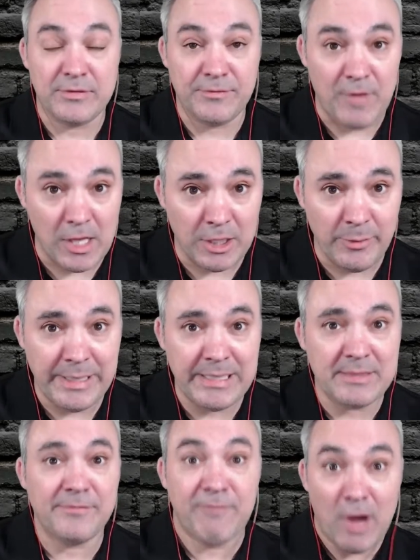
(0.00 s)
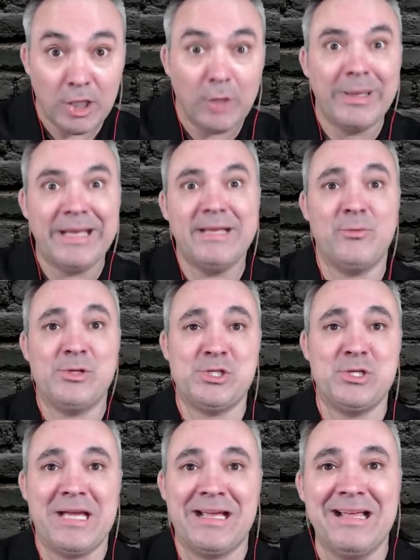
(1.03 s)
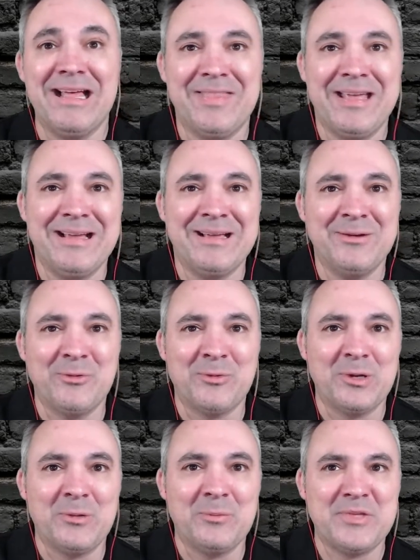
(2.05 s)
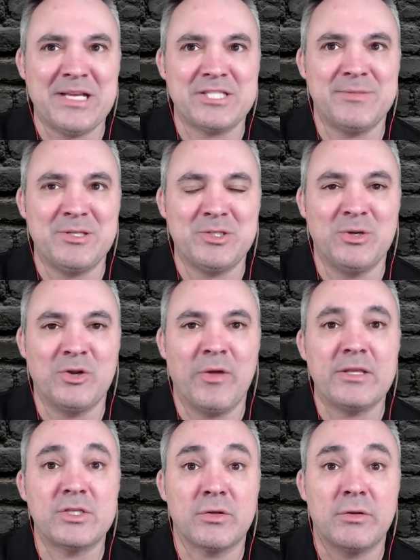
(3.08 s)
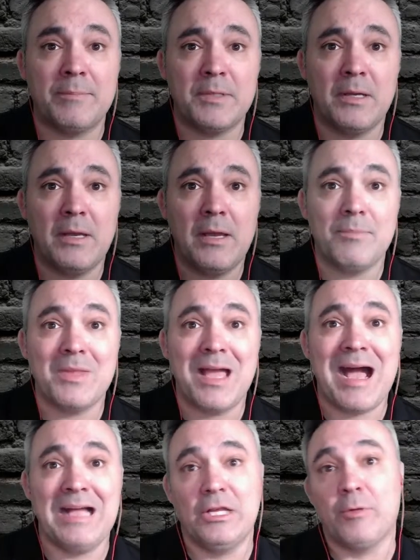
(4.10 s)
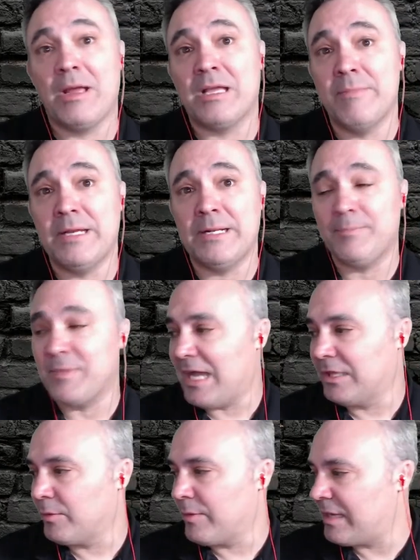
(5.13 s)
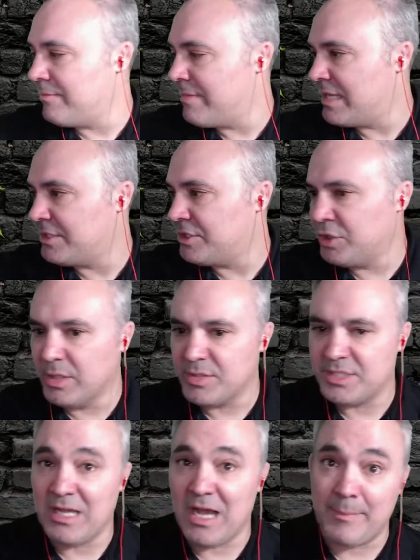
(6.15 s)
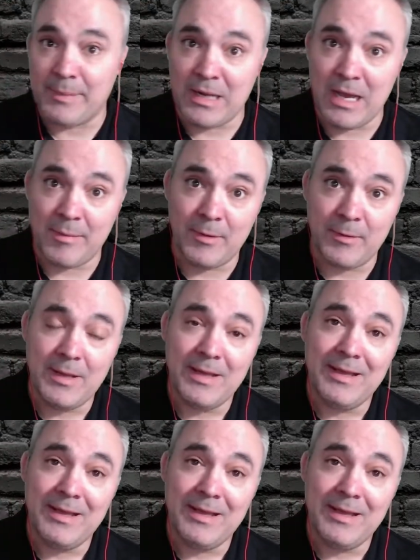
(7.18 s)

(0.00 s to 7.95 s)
following it, which is I think a real testament to a great script. Highly recommend it. Highly recommend you go see Oppenheimer.